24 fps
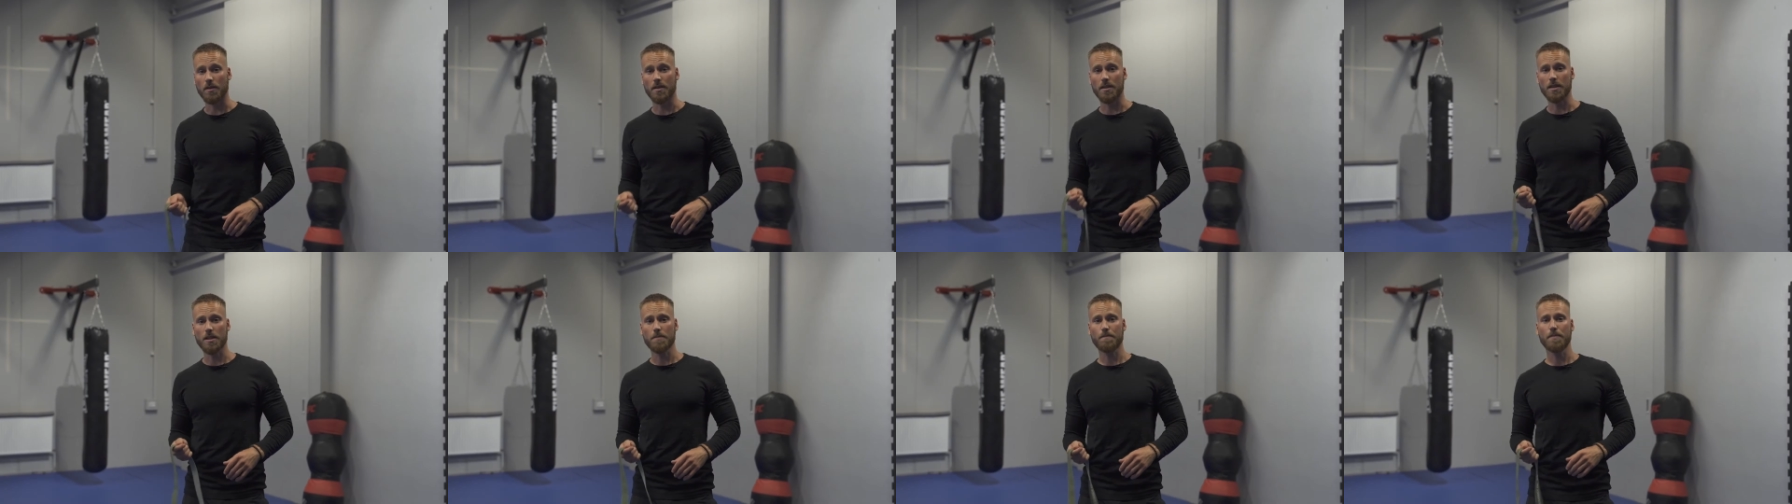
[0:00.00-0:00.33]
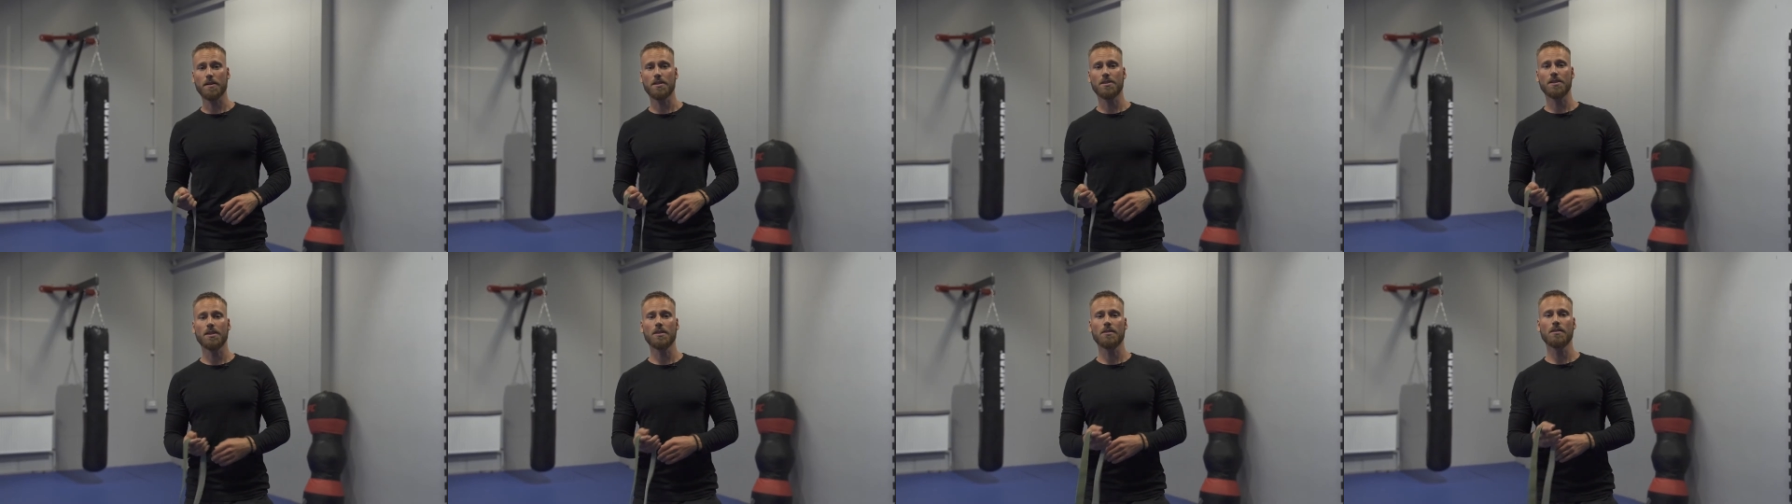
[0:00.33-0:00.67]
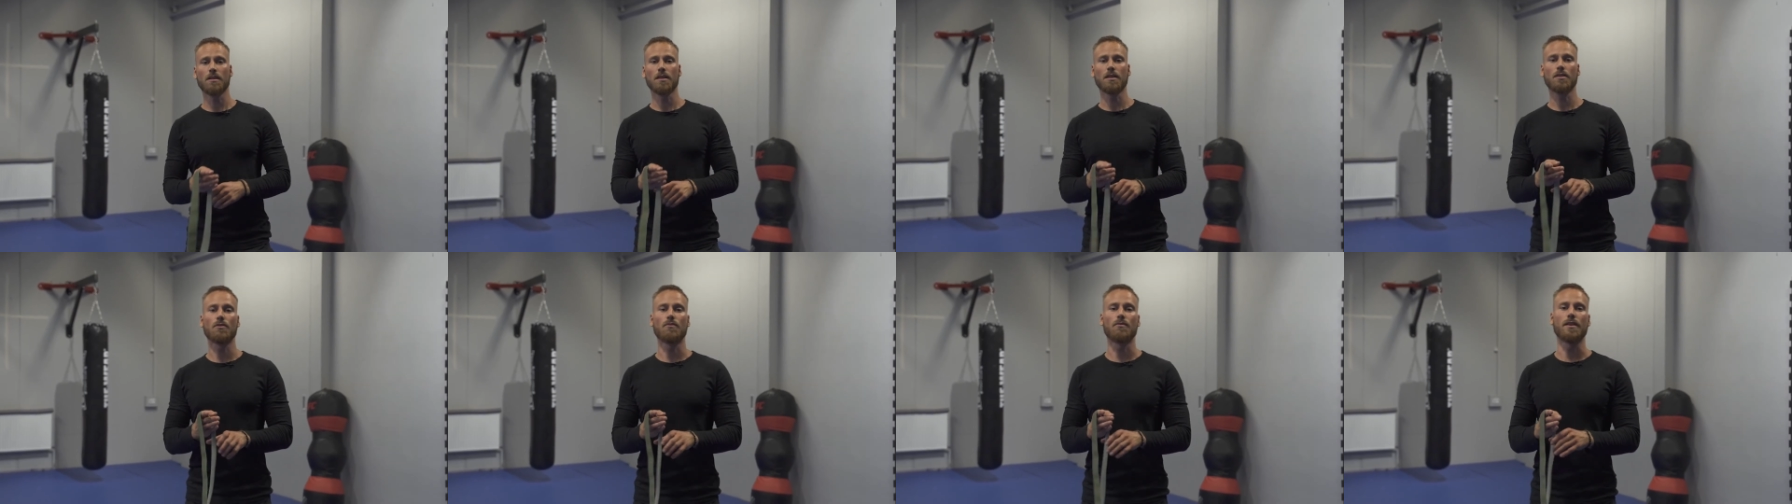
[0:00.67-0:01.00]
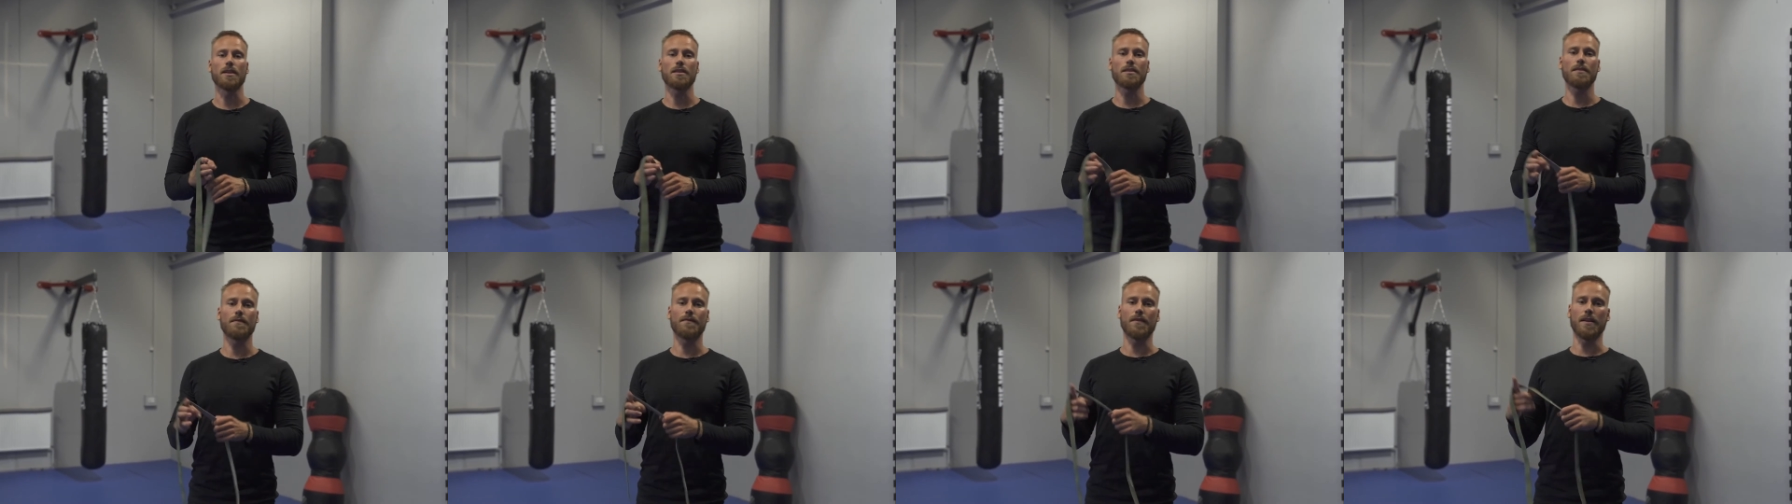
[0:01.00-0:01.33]
in this particular
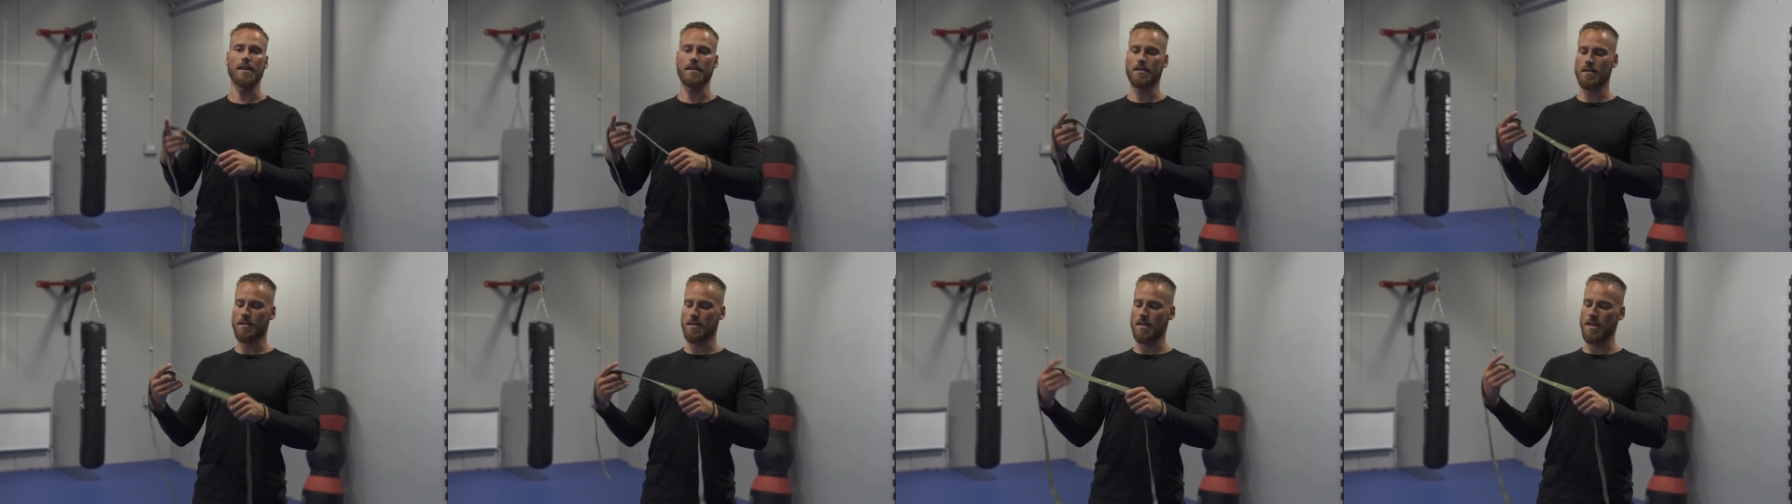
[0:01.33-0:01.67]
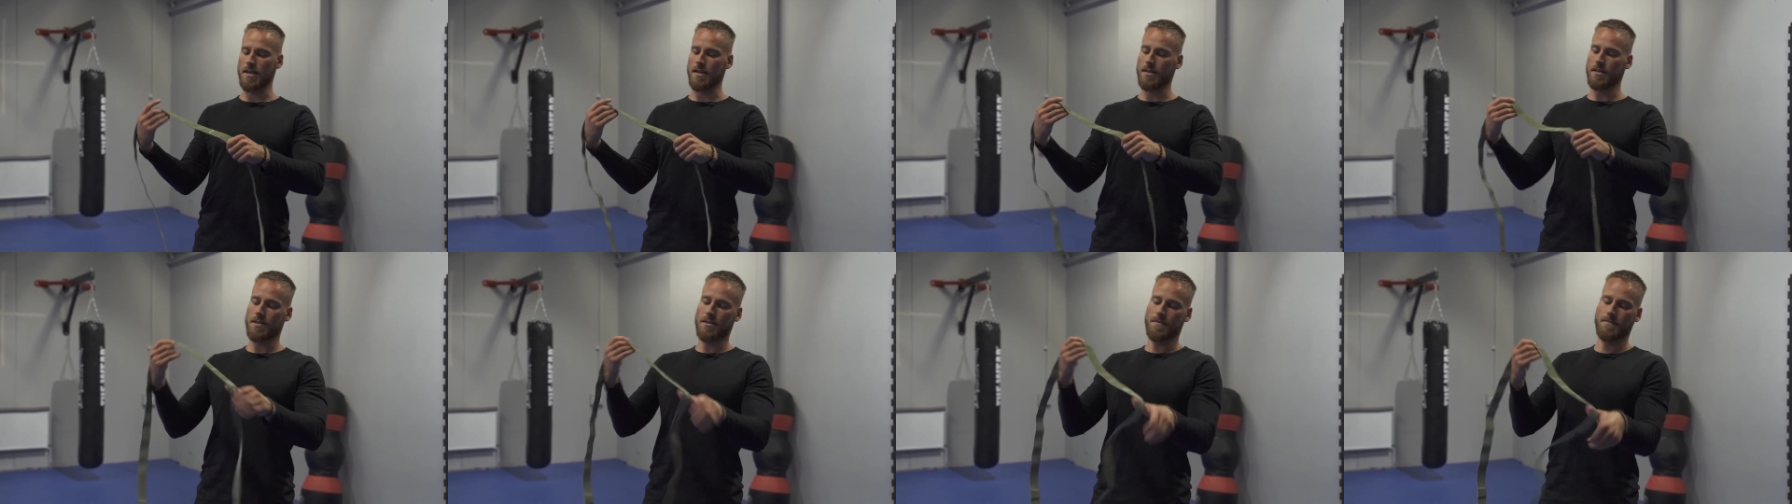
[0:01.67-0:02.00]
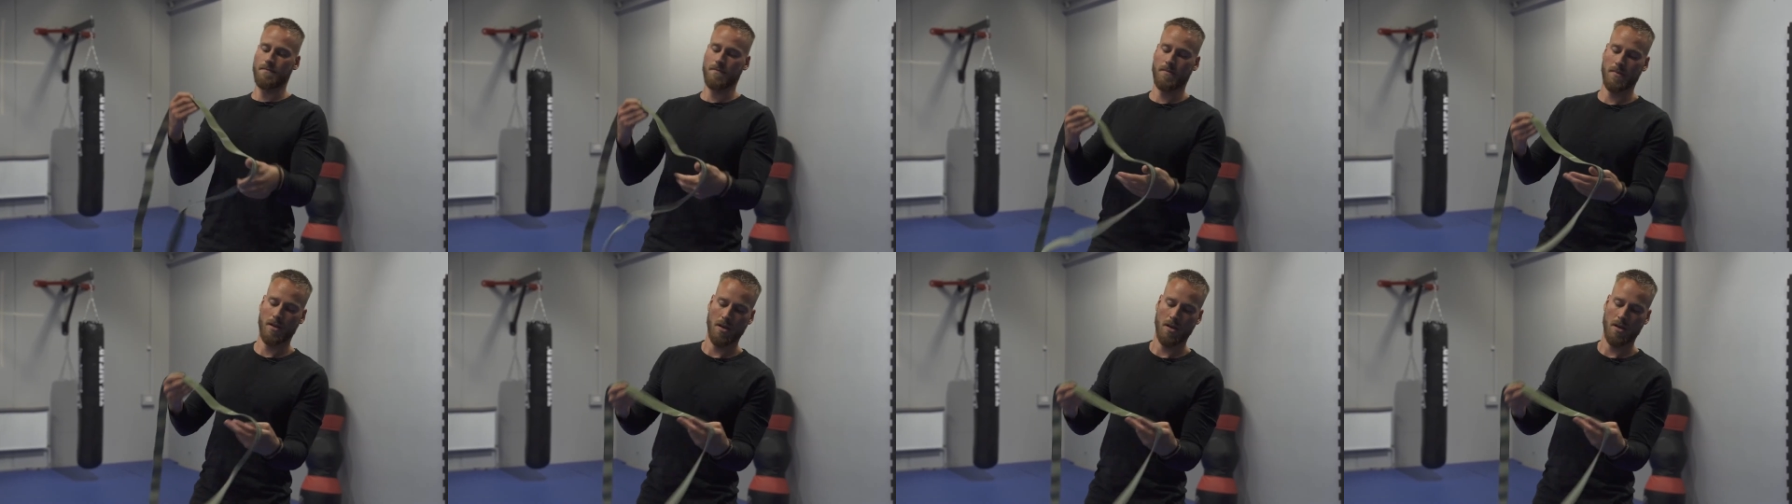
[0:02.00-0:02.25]
corrective exercise,